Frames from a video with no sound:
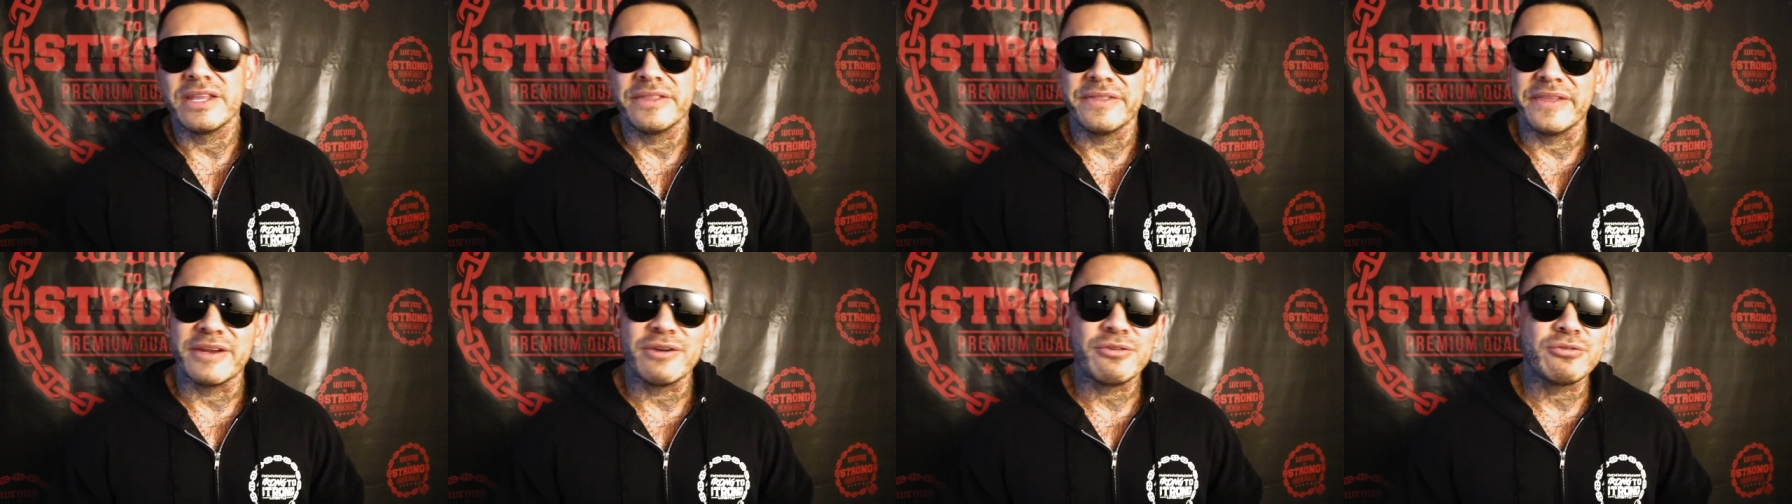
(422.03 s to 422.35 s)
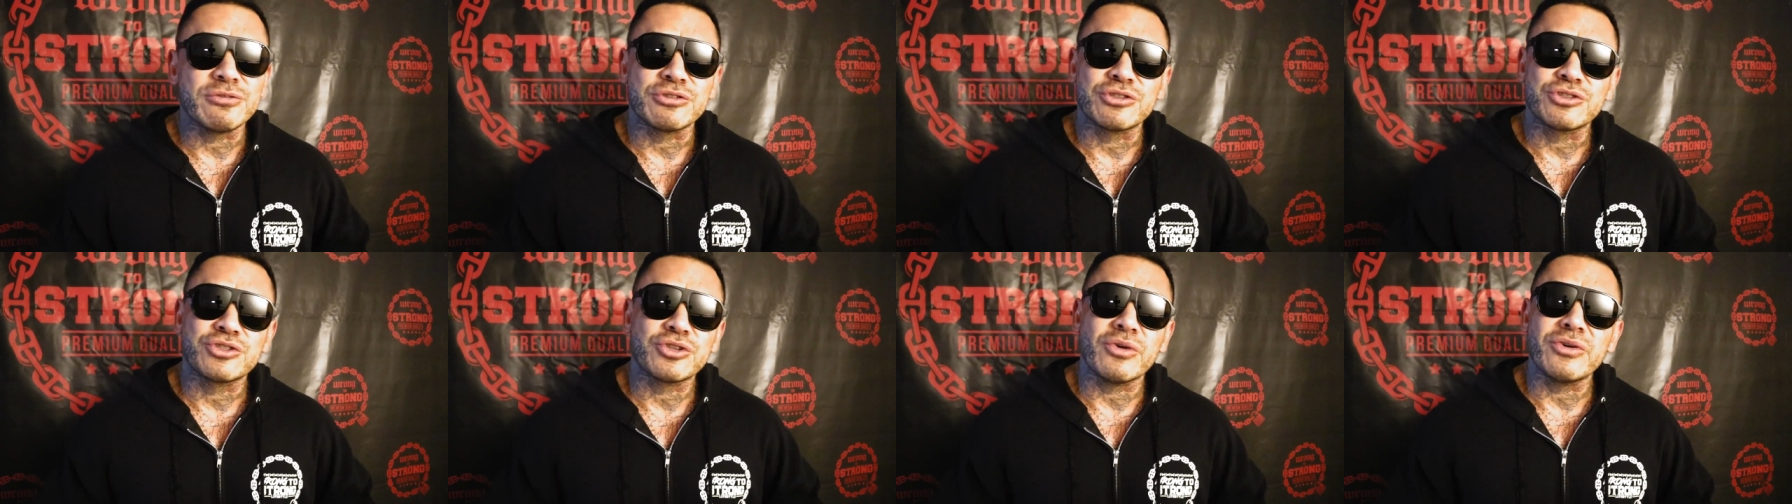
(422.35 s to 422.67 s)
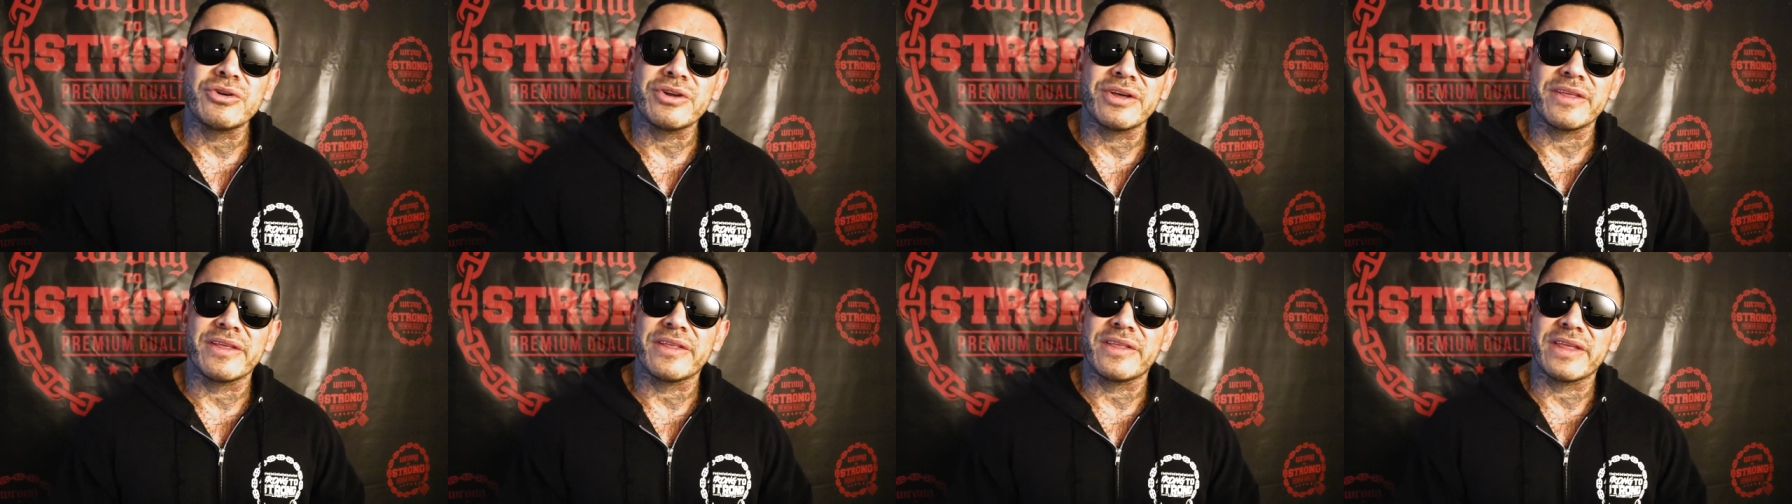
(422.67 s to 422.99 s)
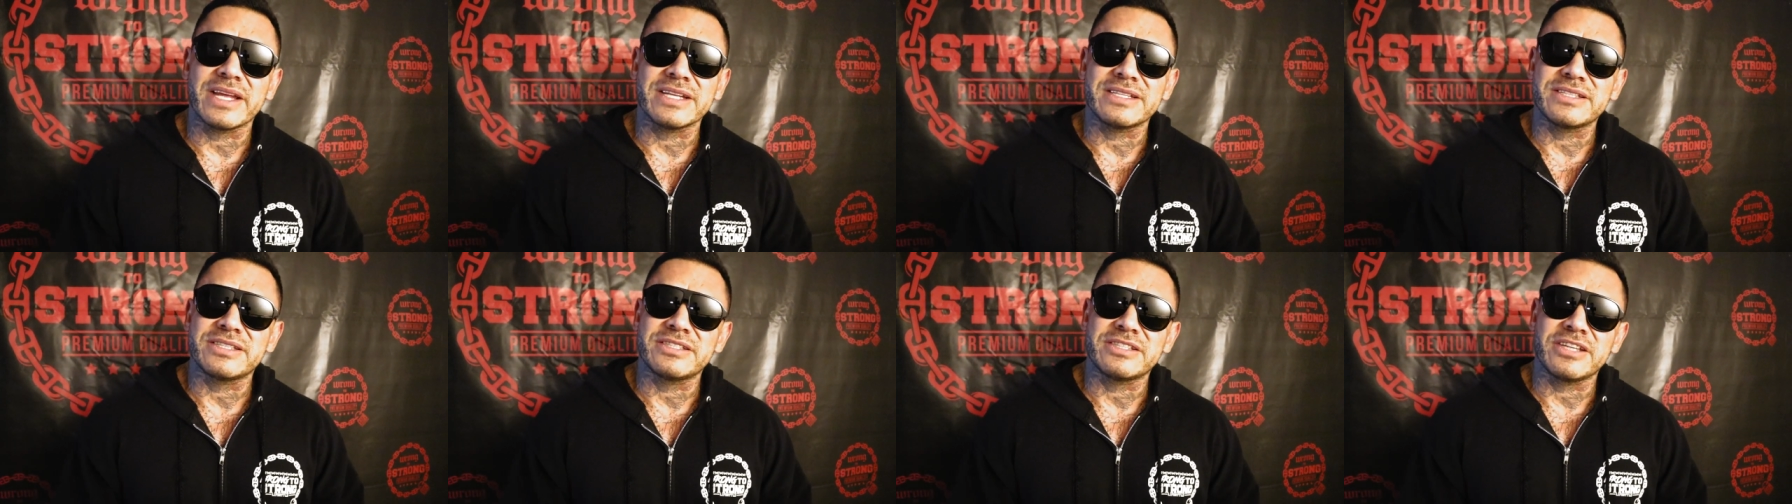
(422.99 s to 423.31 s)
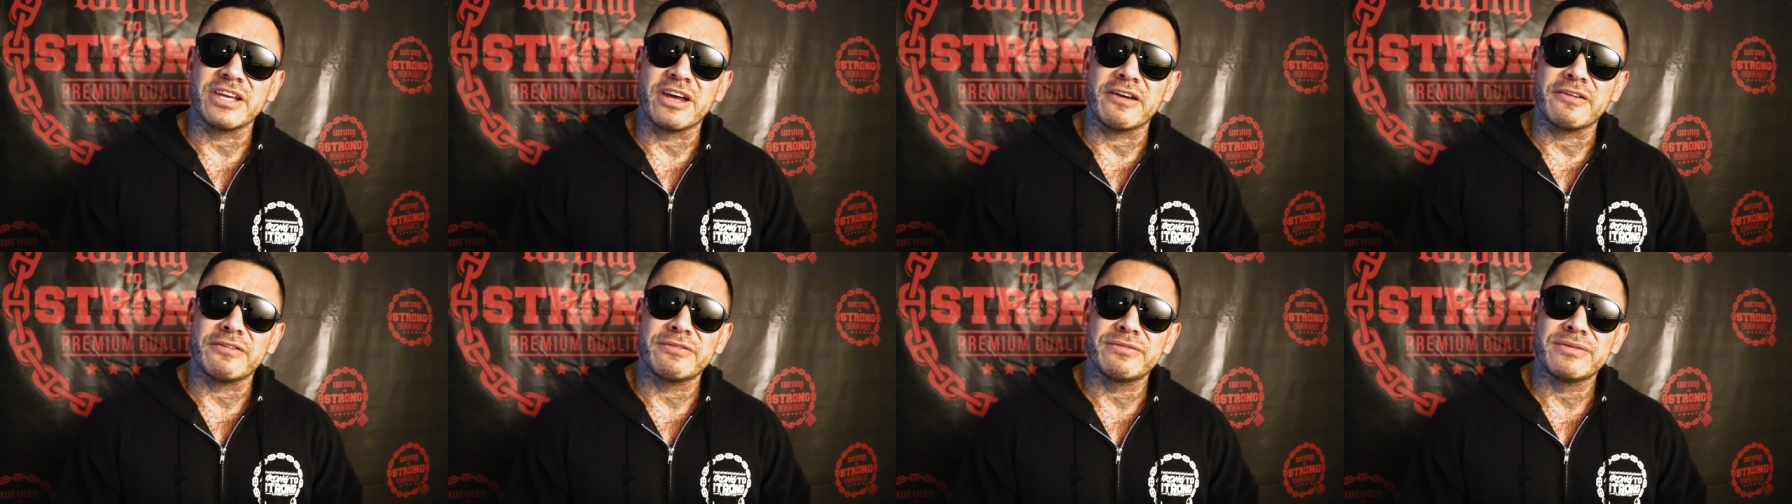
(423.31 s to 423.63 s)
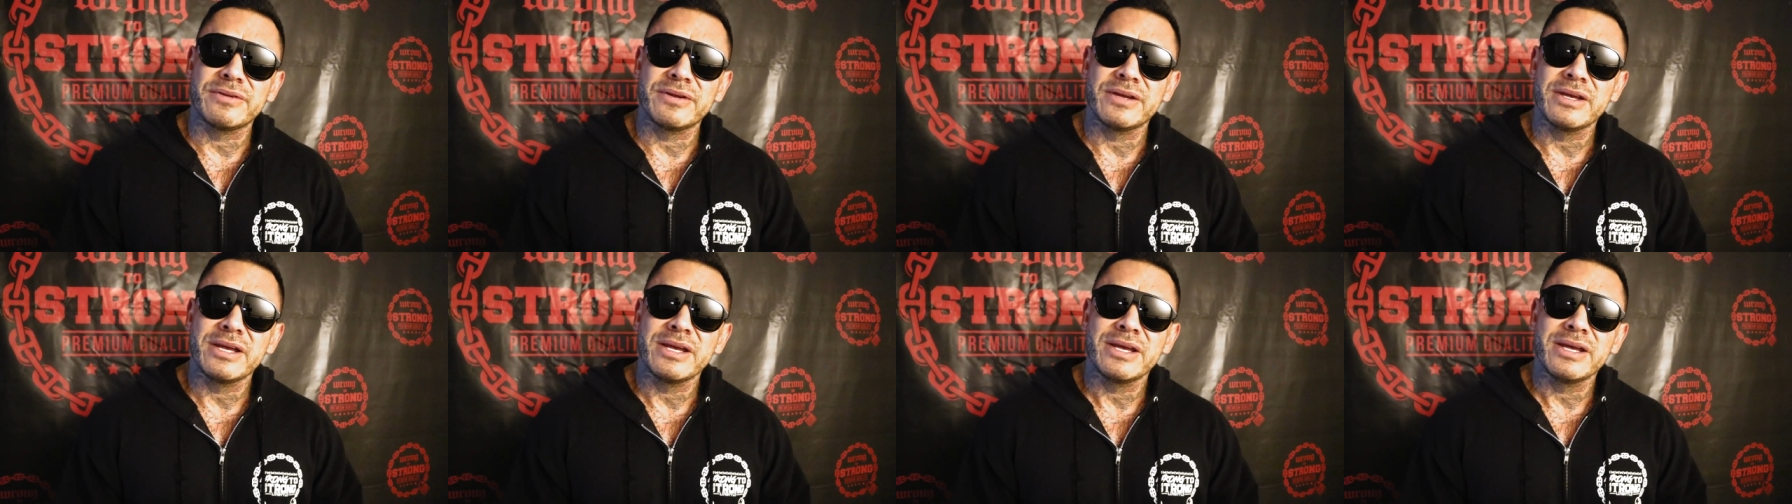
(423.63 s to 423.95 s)
They don't show none of that
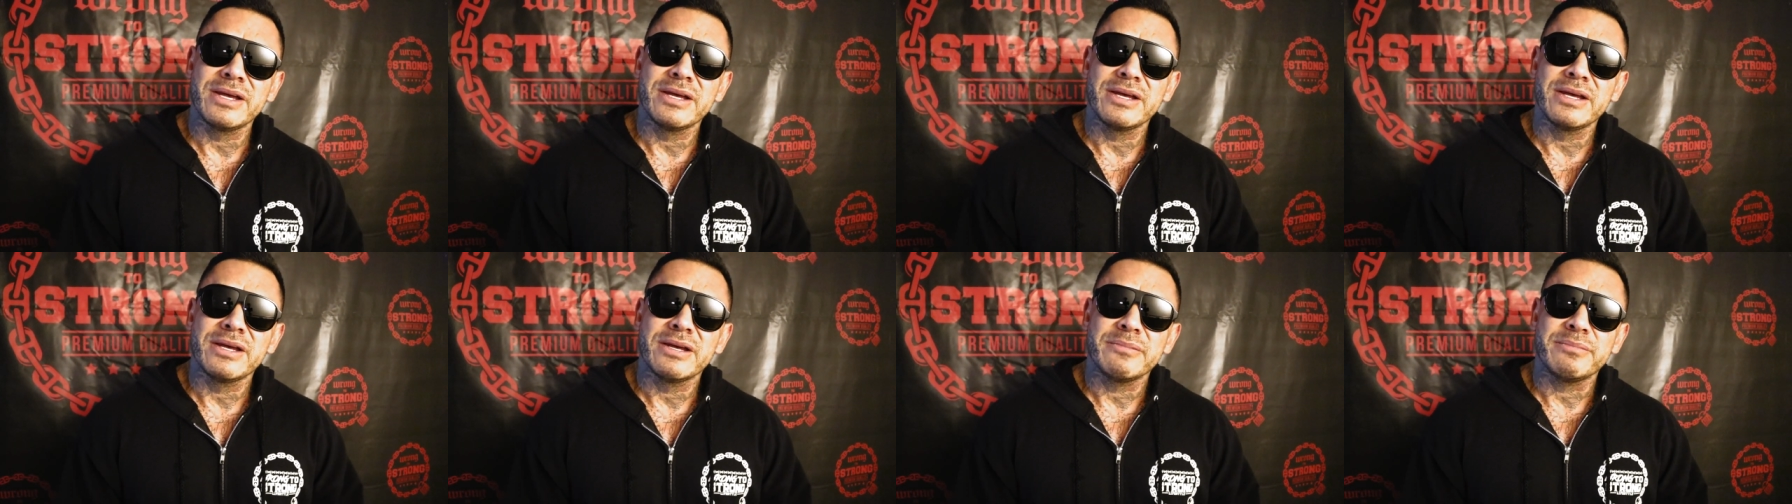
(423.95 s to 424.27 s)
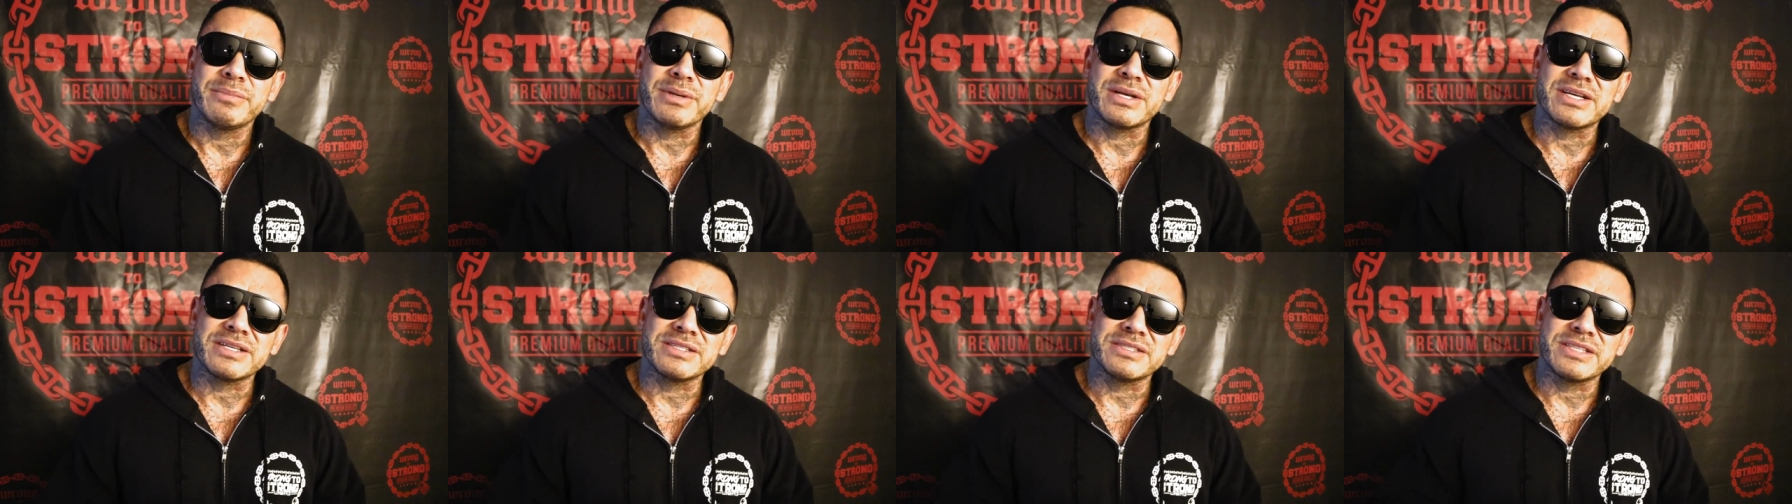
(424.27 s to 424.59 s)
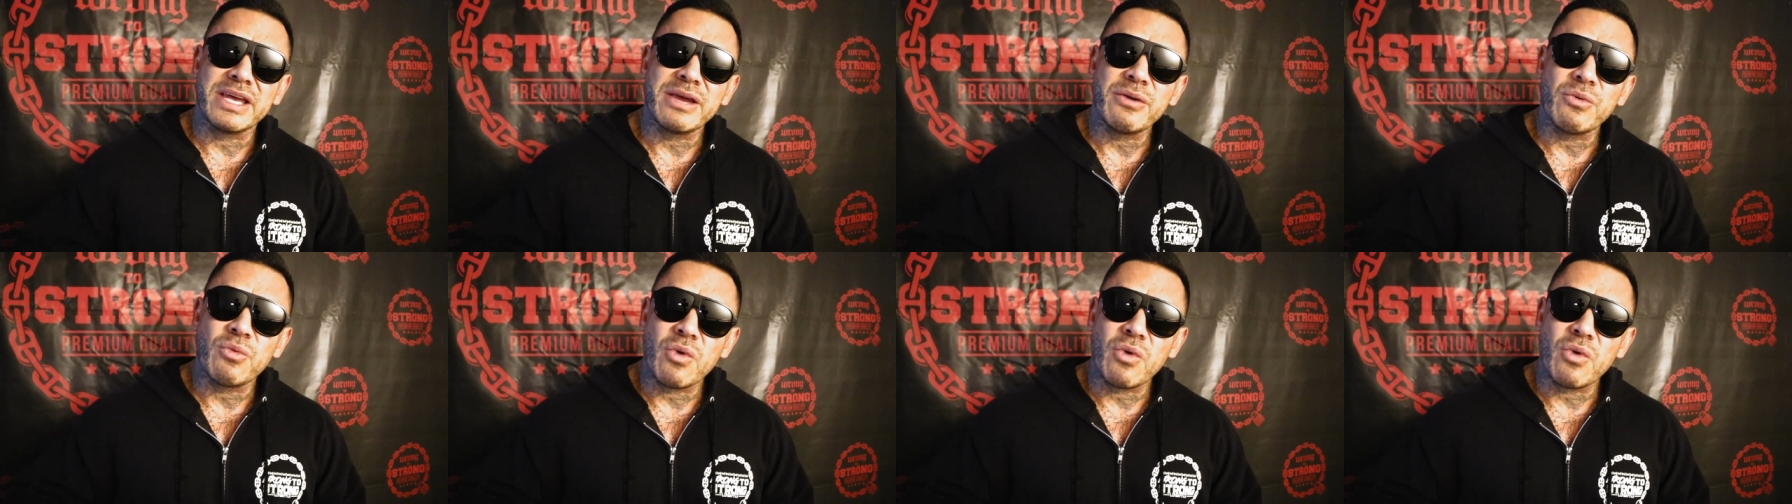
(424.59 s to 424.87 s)
stuff because they